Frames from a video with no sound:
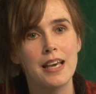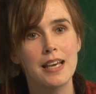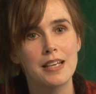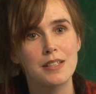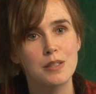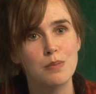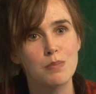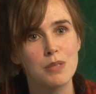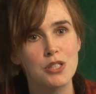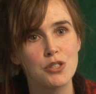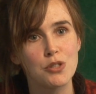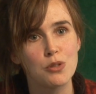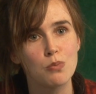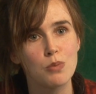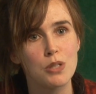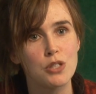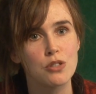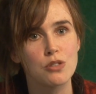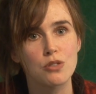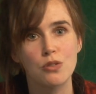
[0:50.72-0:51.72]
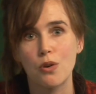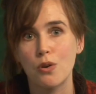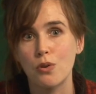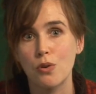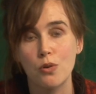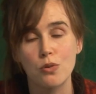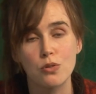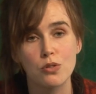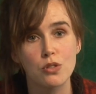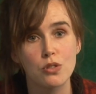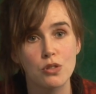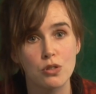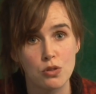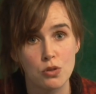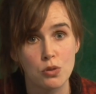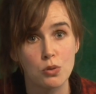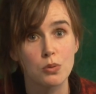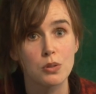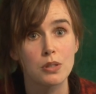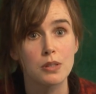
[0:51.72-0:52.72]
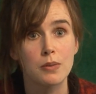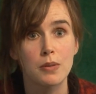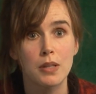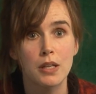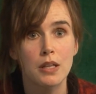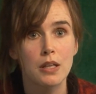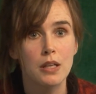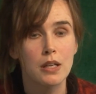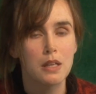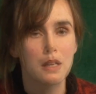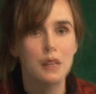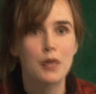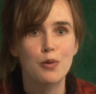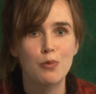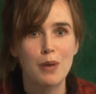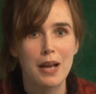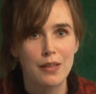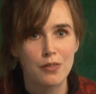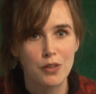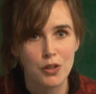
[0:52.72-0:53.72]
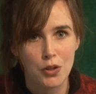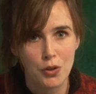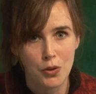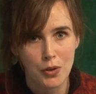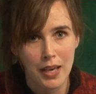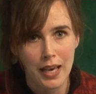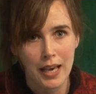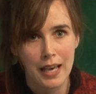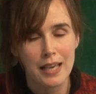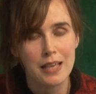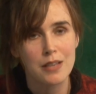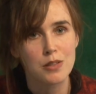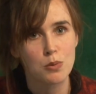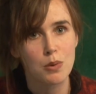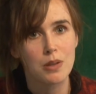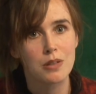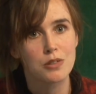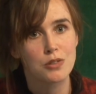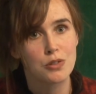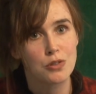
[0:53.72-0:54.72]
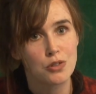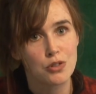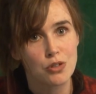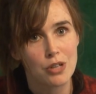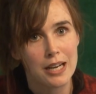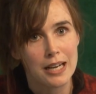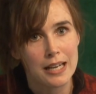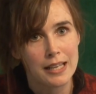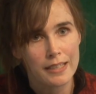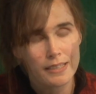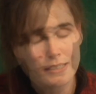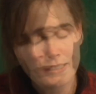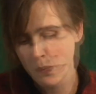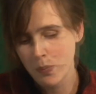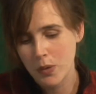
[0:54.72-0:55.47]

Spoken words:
exhibition, which has gone on to tour around the UK as well as Australia.